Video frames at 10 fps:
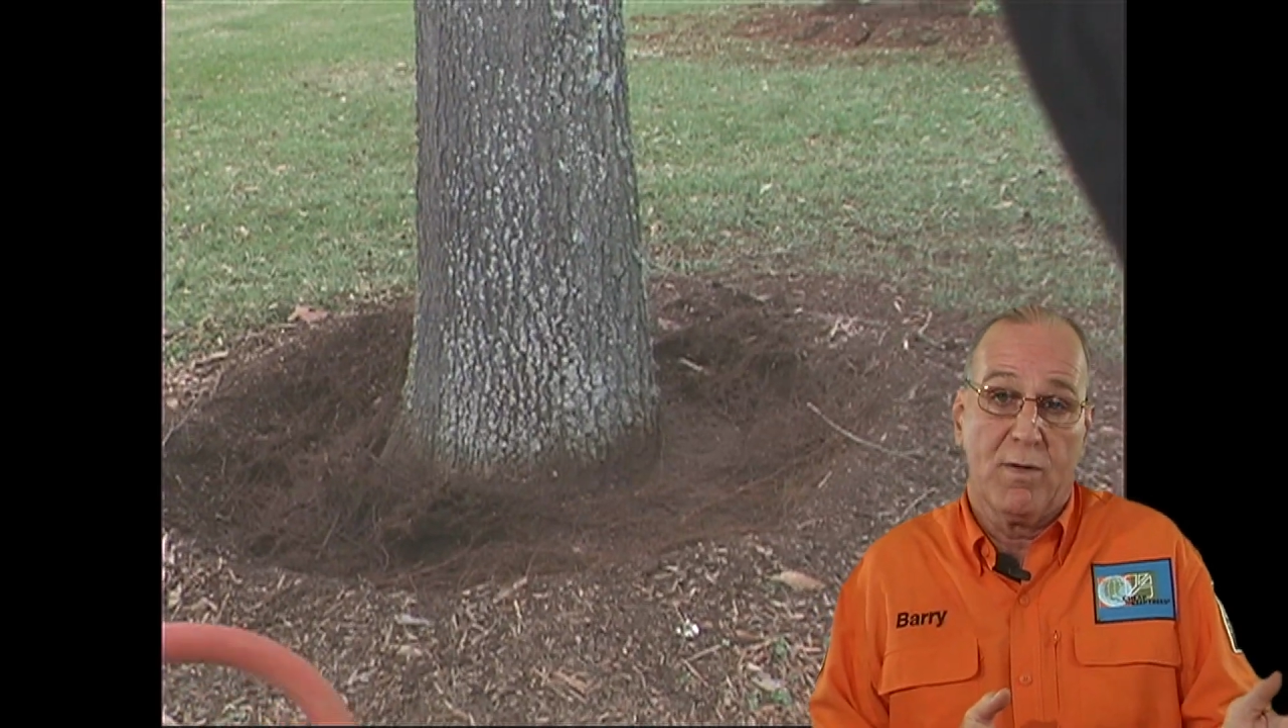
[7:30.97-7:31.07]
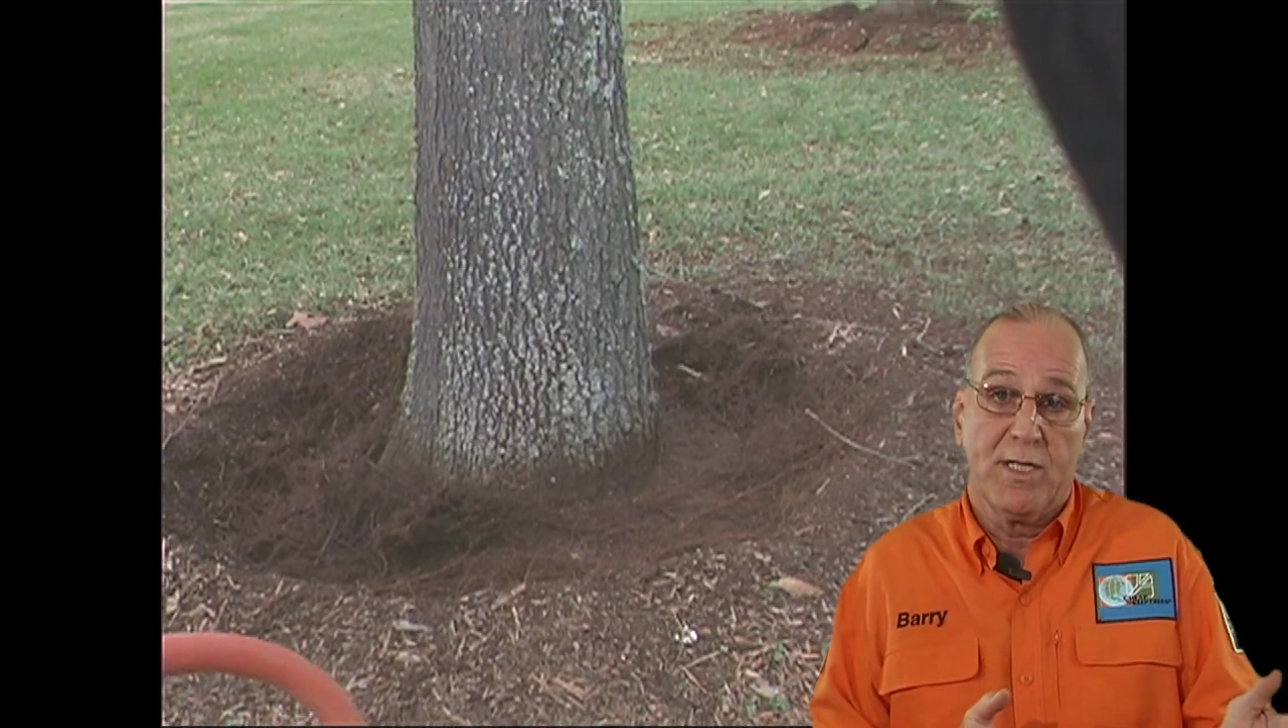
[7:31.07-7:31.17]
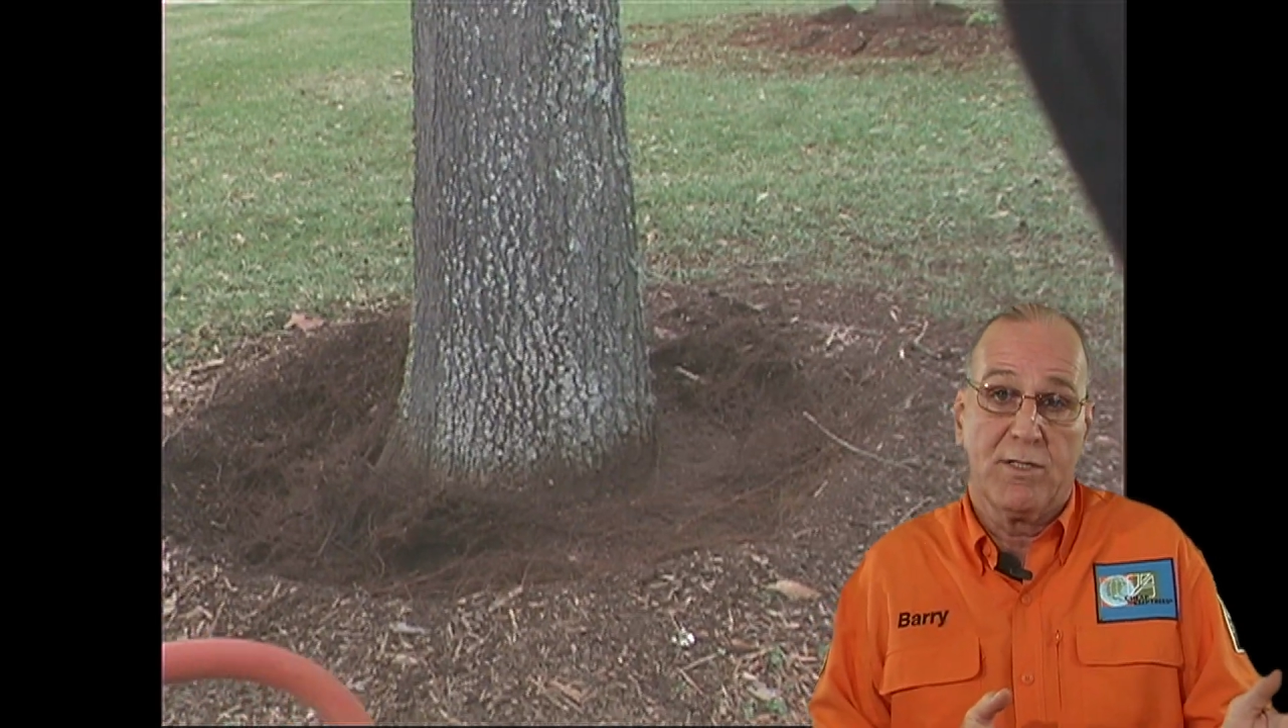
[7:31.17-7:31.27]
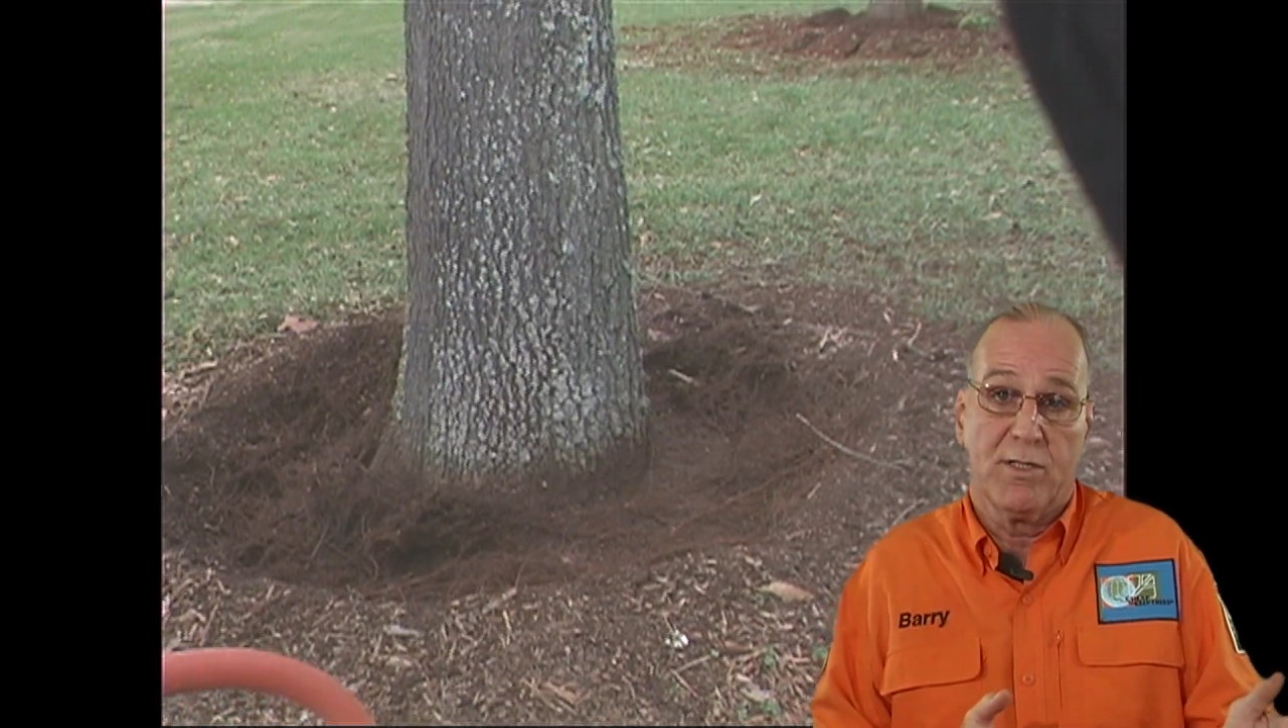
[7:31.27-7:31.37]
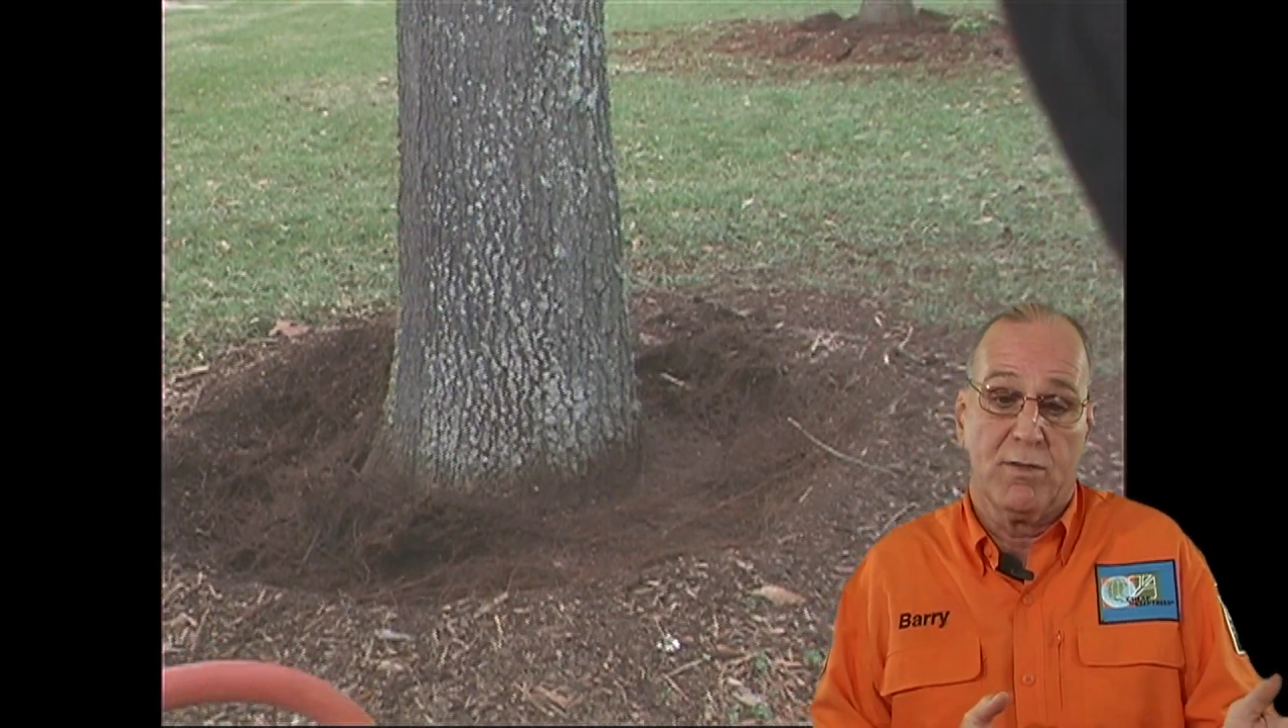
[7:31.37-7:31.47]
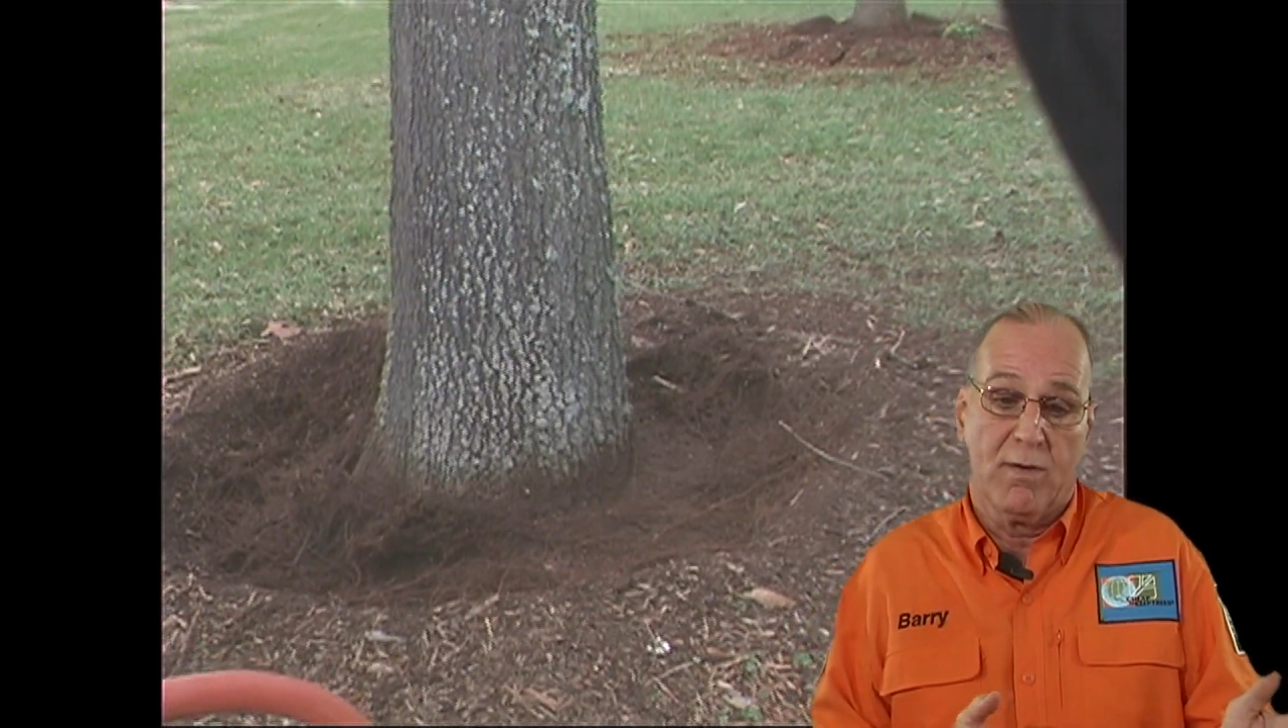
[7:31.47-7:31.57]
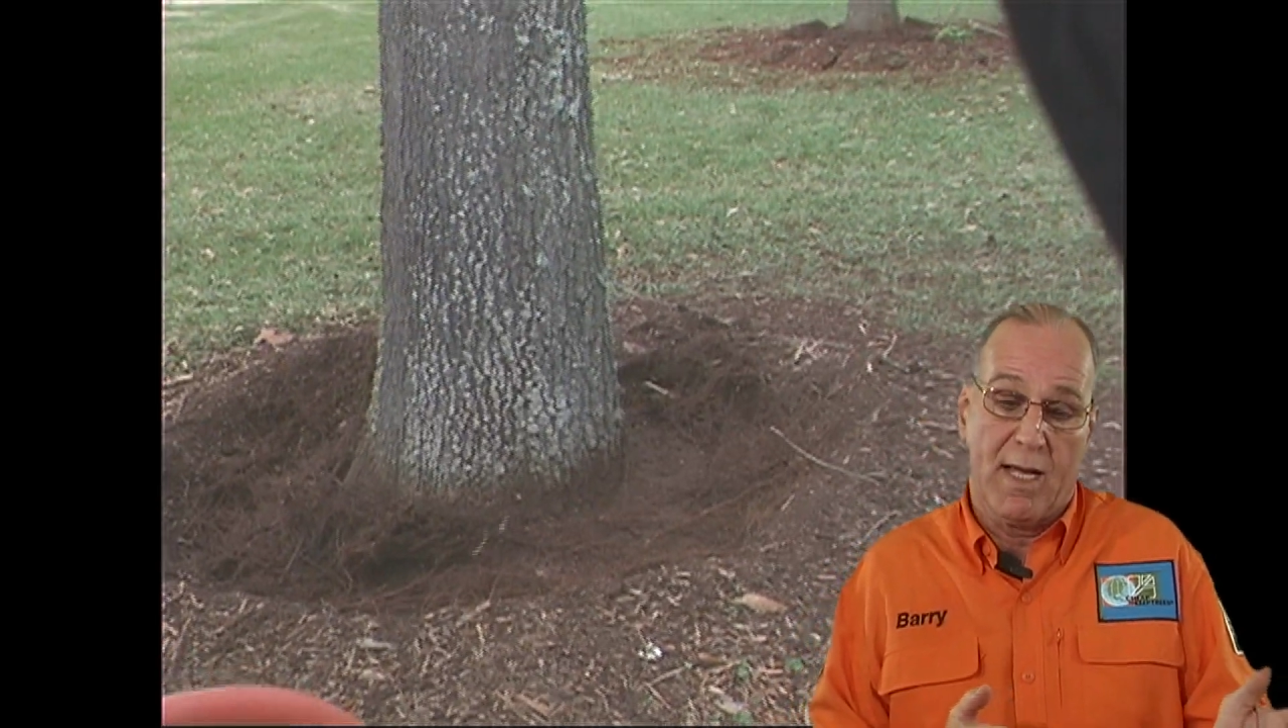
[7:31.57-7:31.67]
into.